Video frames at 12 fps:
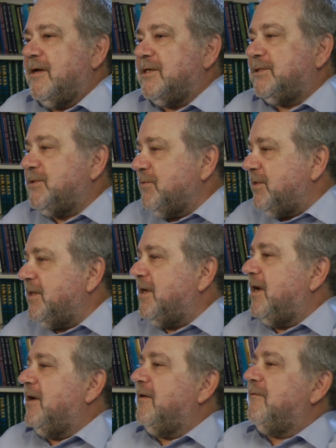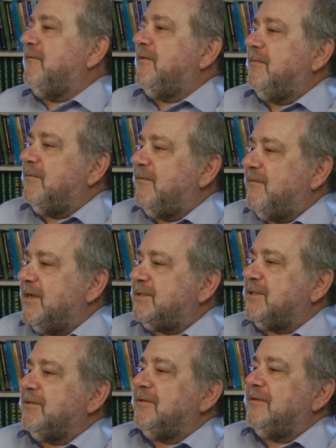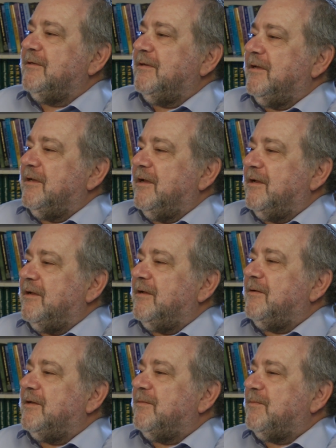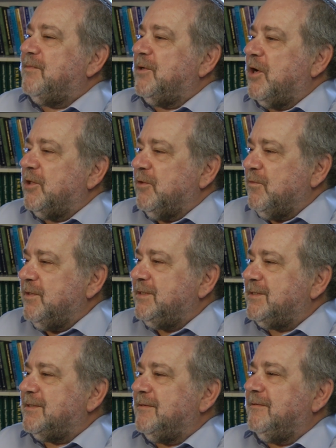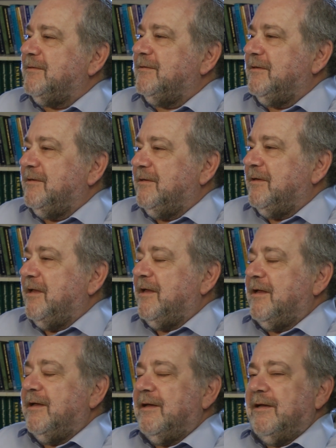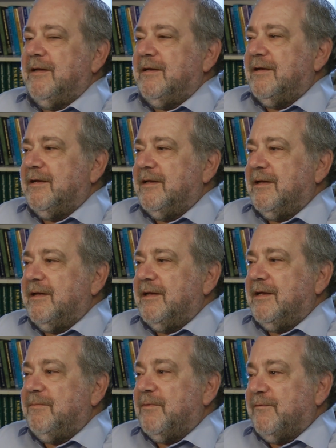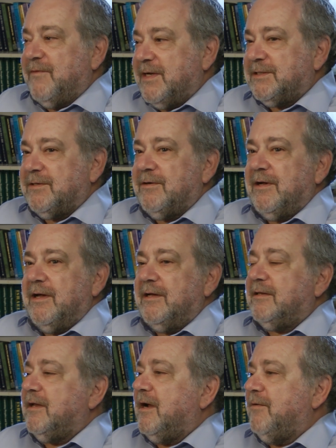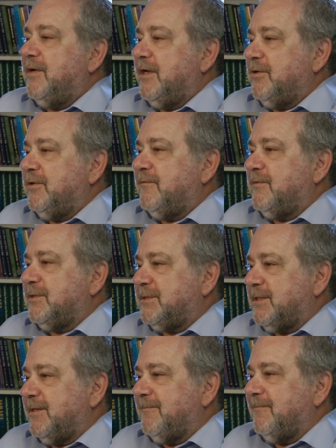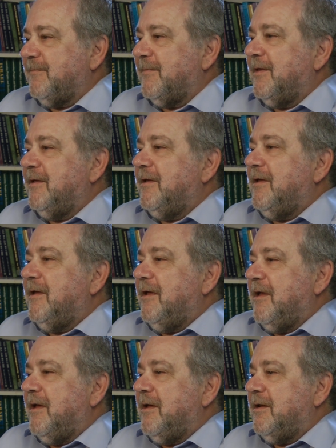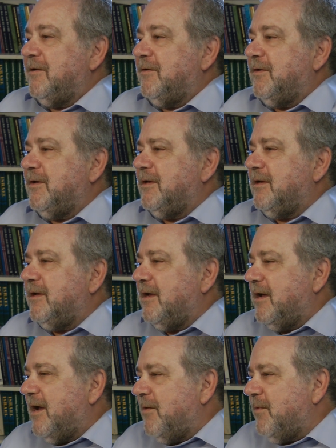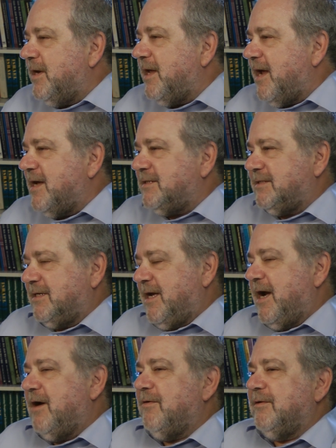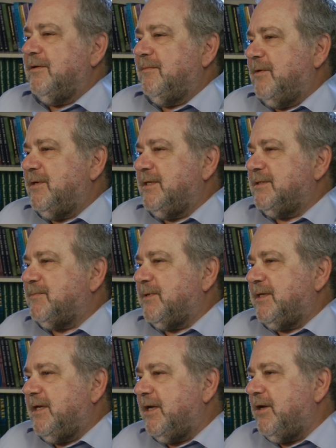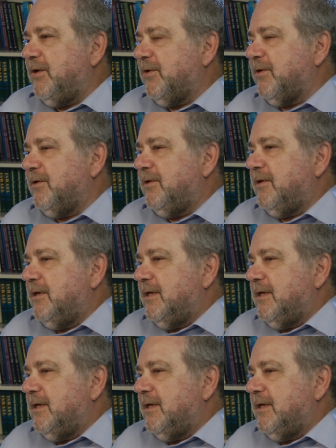student of Professor Bernard Lewis, and a professor at Ariel University. And I want to ask Harold about his particular